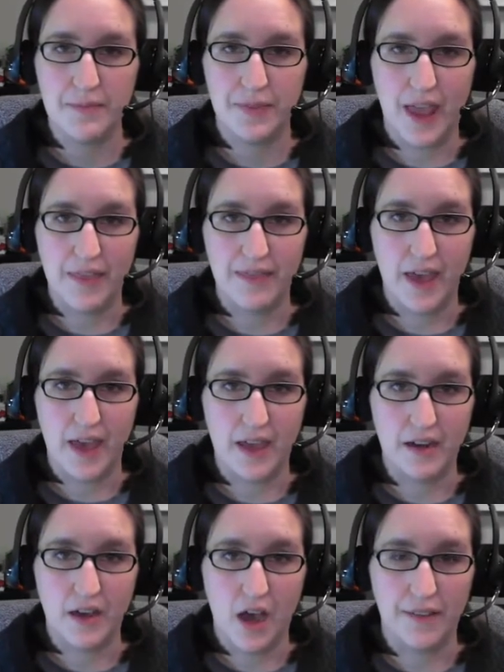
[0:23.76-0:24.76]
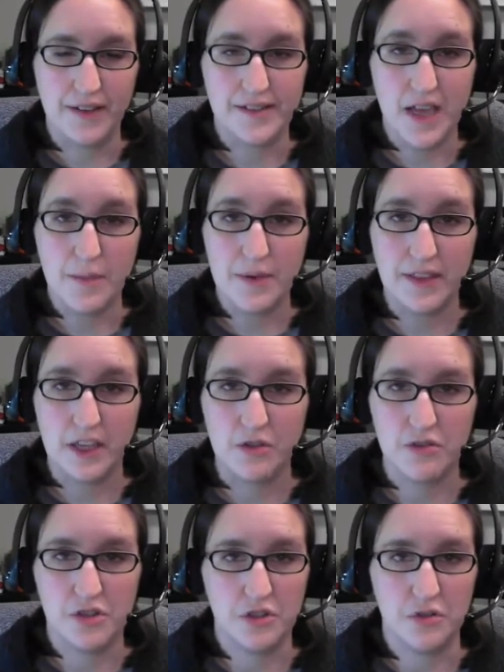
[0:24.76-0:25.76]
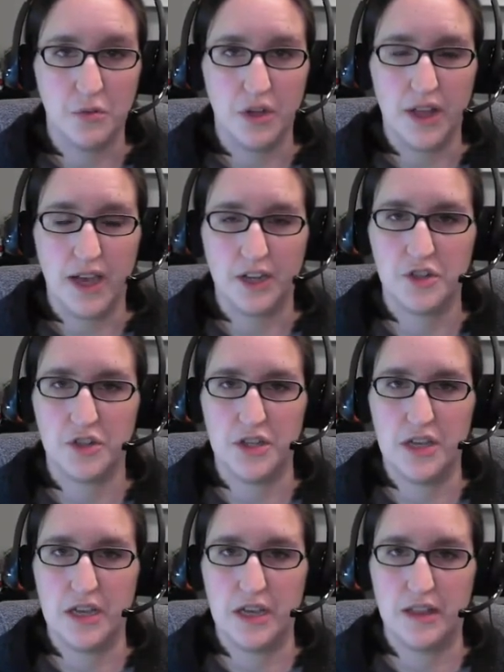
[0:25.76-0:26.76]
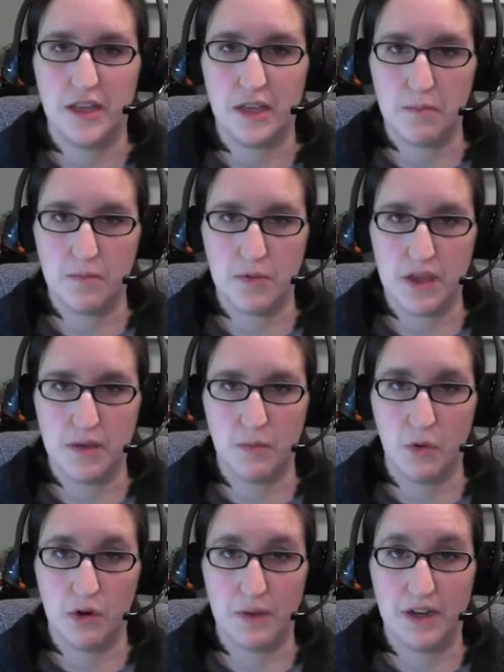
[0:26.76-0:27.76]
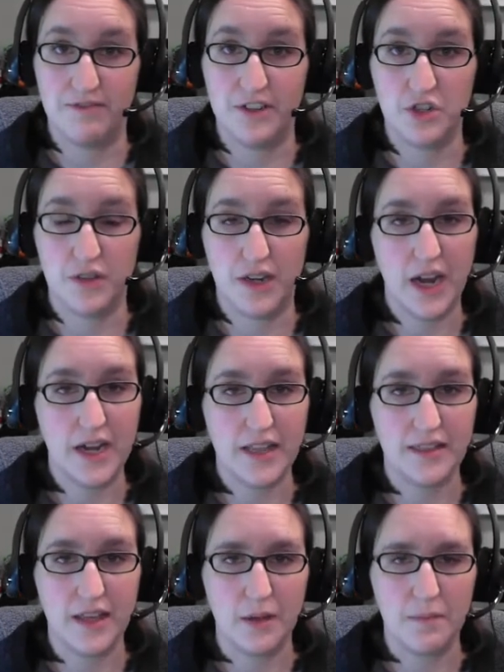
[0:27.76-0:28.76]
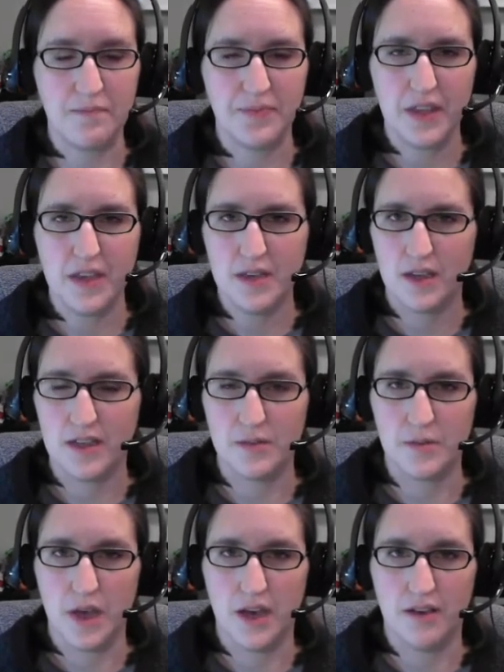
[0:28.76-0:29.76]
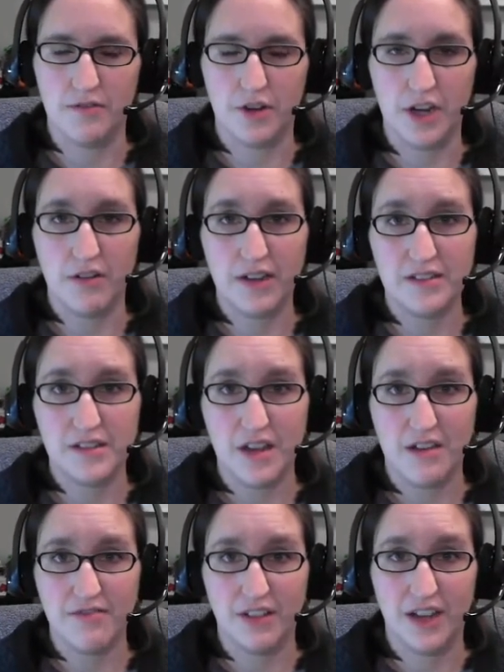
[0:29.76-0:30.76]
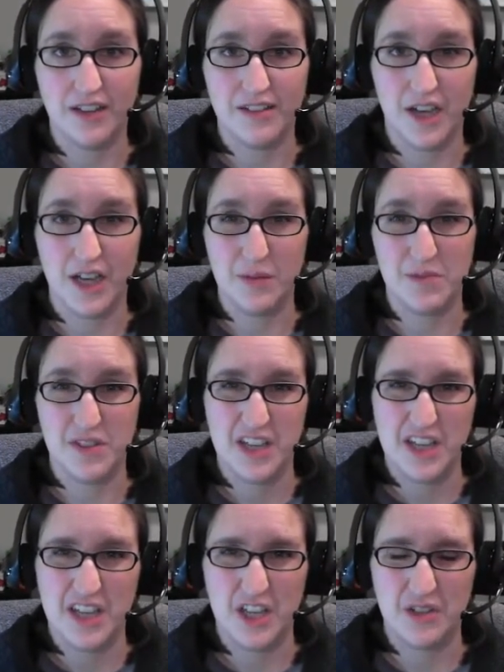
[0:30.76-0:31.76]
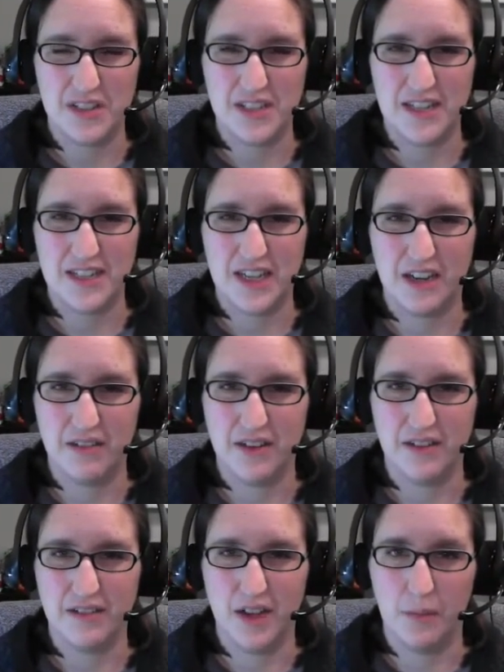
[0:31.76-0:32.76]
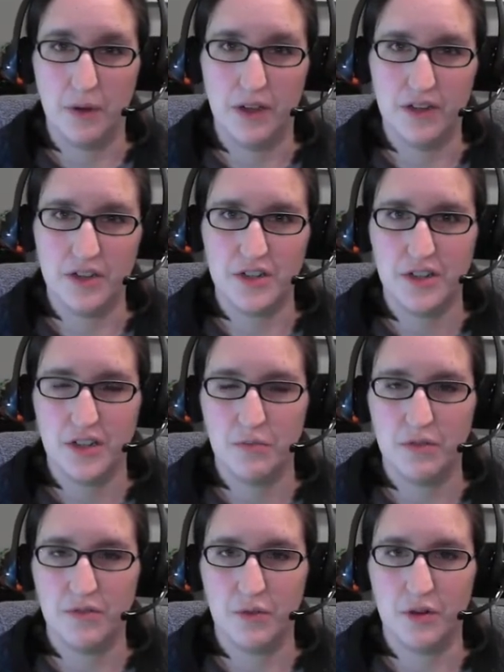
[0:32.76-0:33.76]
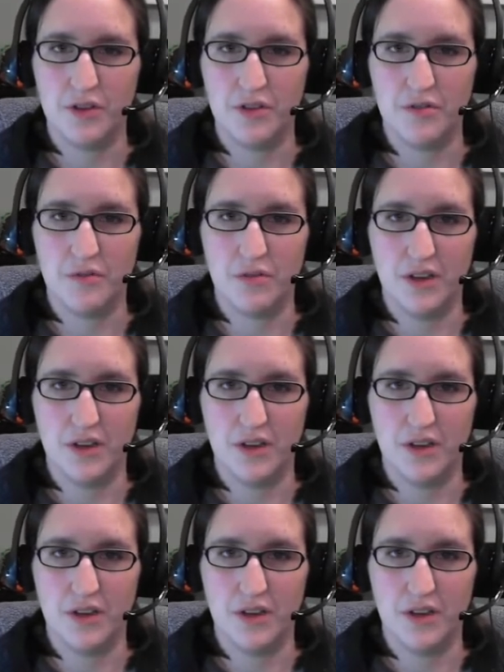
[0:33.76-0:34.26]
and then the assignment that you do will actually, I think, be more beneficial than anything, because for hearing stuff, a lot of times you just need to hear it a bunch before you